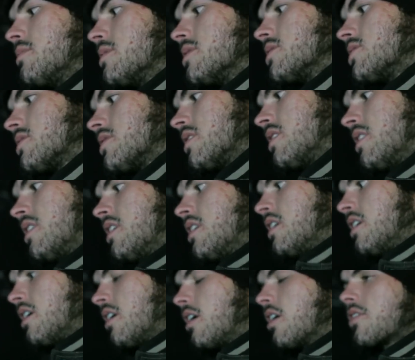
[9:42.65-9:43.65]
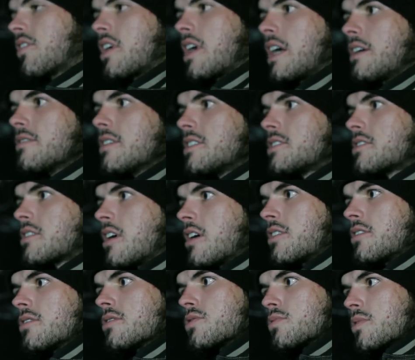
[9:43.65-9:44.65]
was all the high-rise
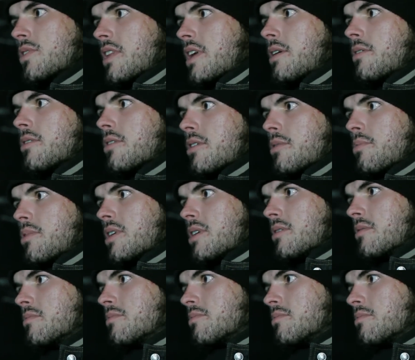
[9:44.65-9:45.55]
condos when they were a big